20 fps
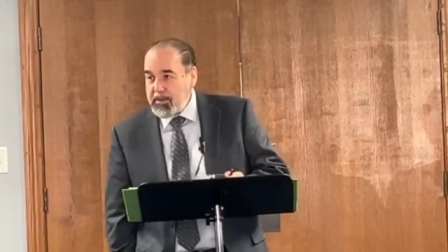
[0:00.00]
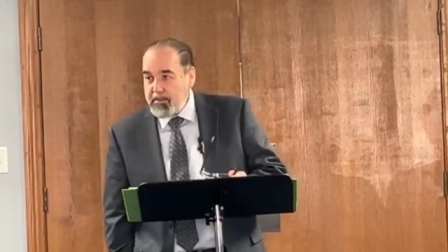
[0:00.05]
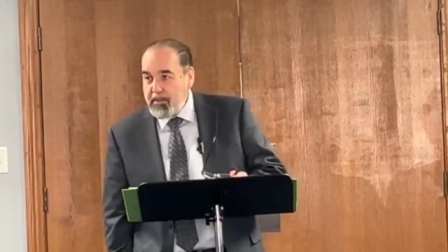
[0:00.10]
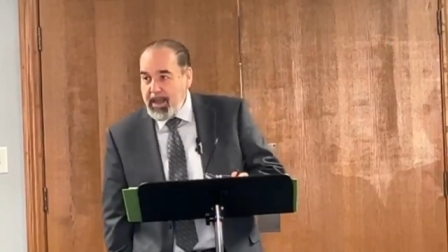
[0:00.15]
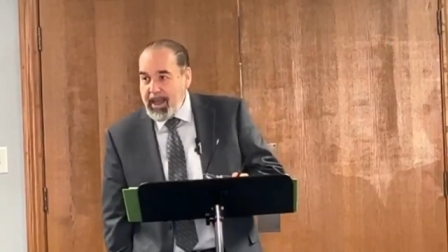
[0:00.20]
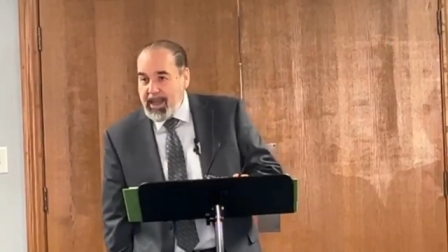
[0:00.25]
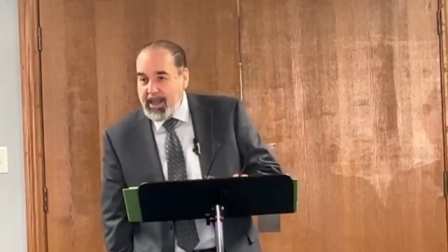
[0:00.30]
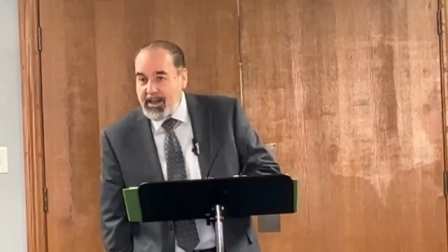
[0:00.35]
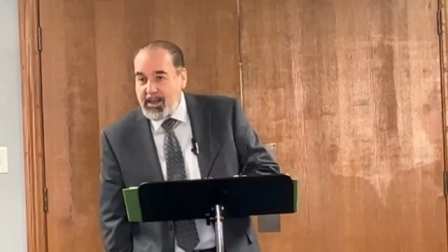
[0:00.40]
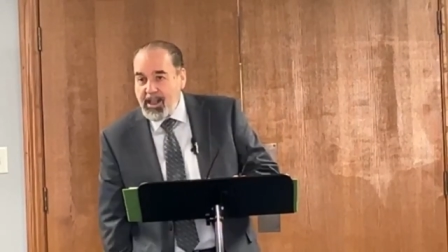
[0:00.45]
this
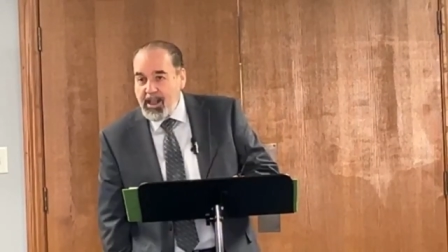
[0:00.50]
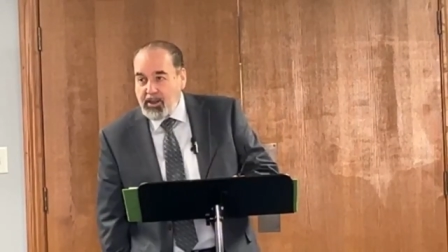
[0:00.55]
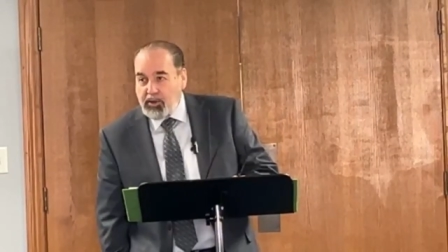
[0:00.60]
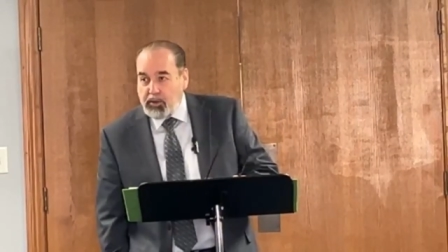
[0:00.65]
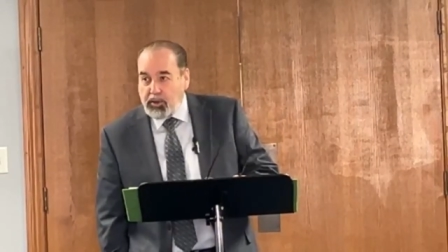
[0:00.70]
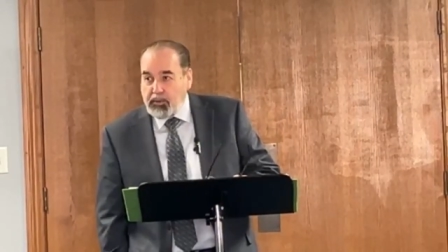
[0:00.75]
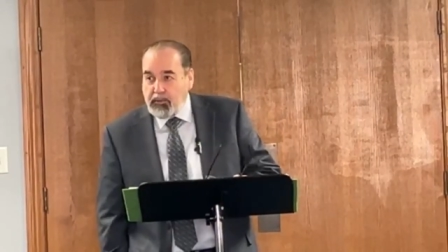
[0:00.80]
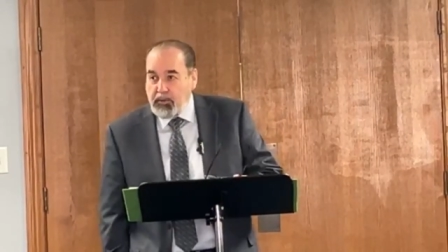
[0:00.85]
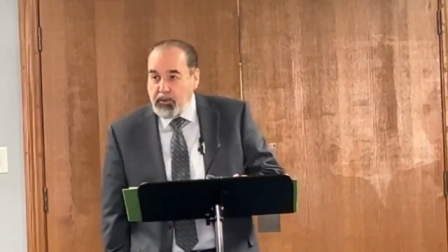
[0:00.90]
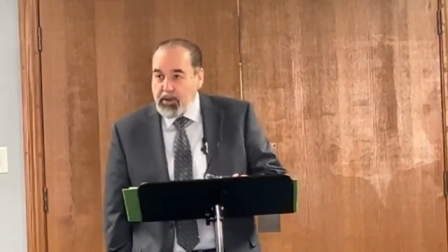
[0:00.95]
man
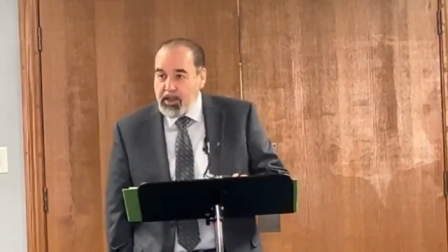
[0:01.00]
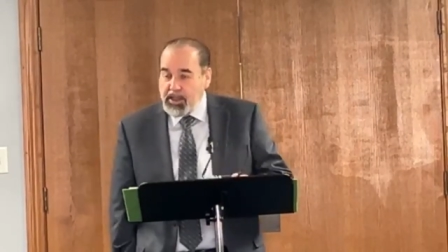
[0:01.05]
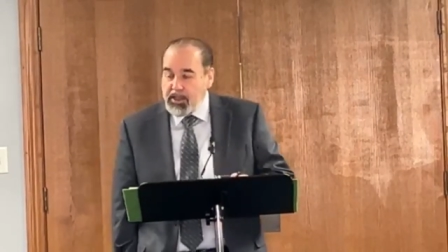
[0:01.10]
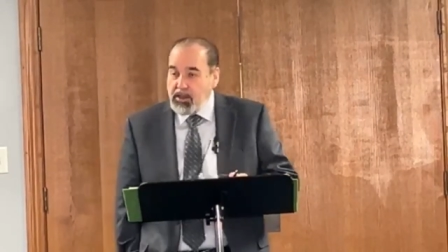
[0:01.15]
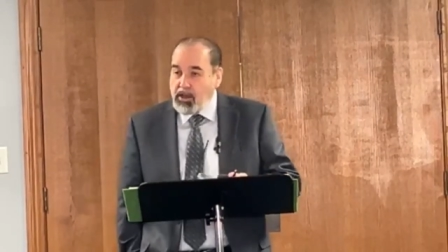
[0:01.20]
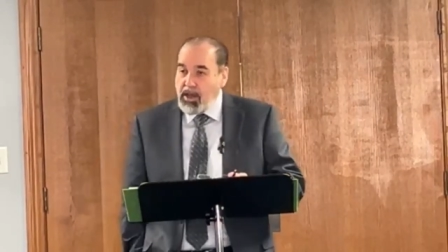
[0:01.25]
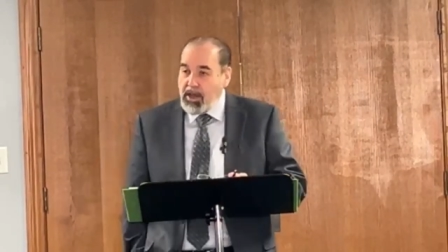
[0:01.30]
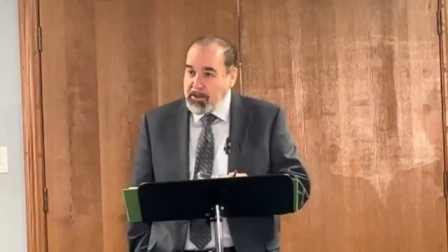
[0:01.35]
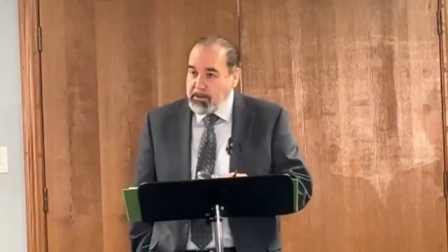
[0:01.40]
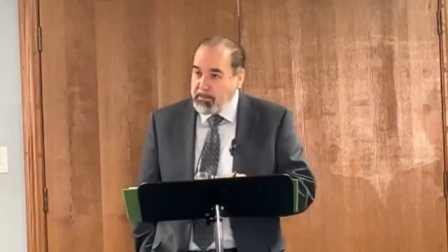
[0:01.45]
look for
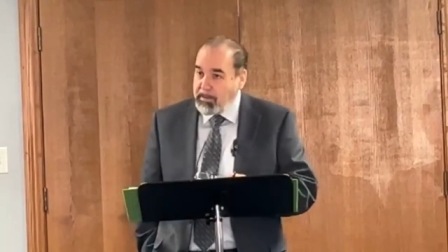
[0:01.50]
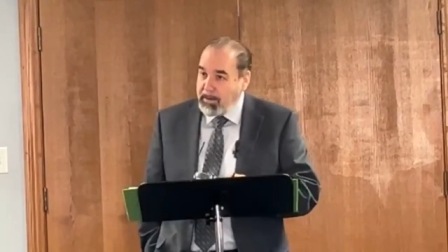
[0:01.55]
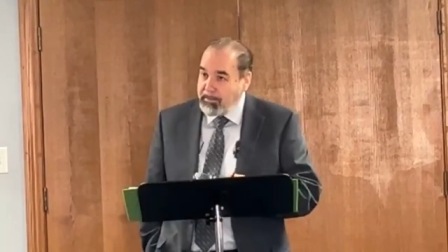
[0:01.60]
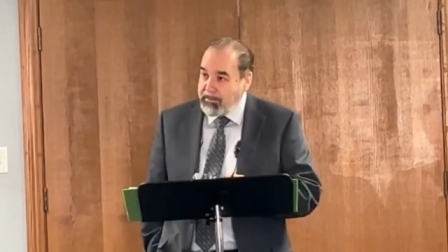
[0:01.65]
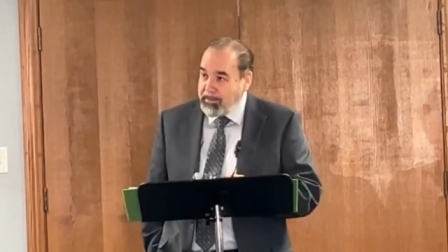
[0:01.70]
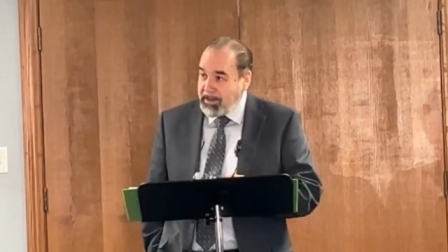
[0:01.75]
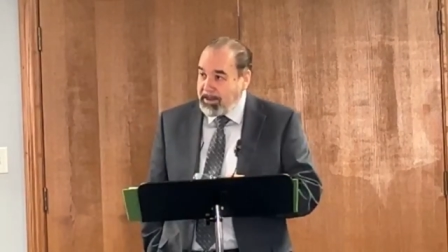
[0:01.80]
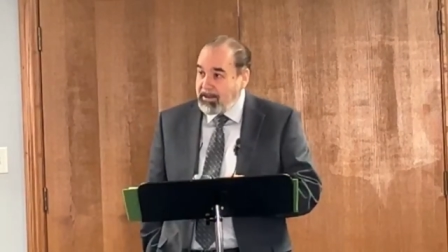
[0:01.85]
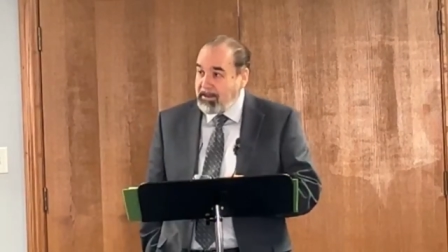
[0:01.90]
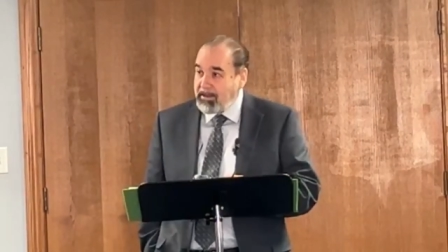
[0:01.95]
his lost
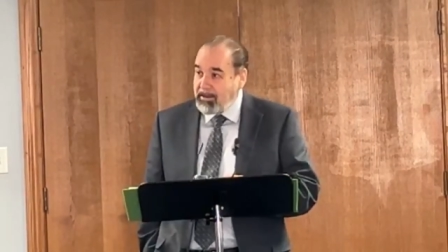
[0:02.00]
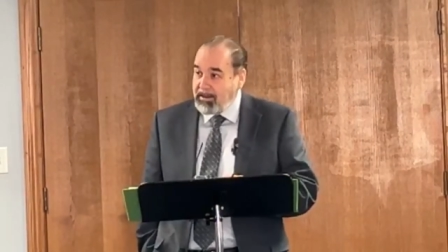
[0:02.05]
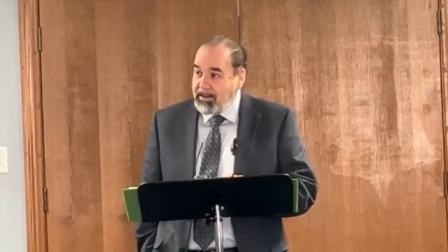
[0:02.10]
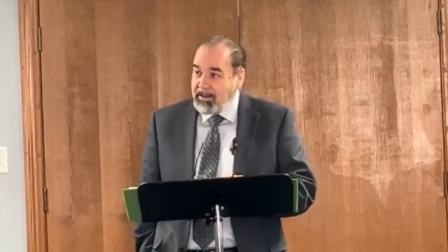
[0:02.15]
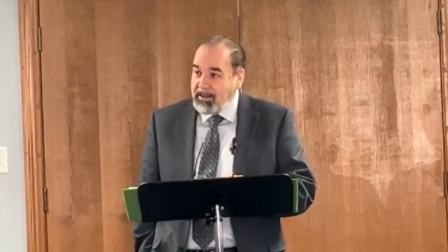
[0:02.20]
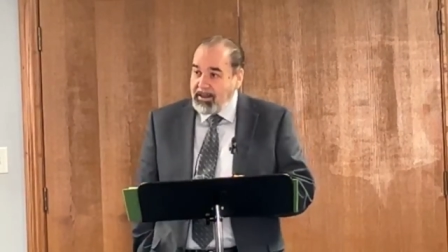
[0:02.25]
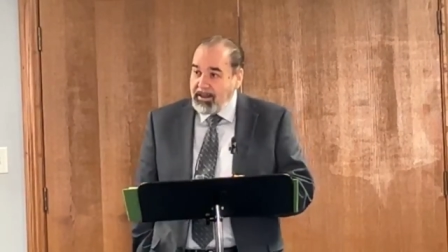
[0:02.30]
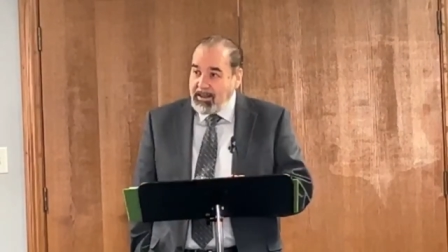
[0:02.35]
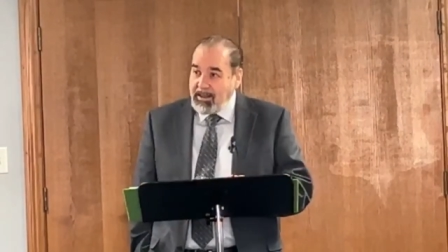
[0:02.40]
puppy.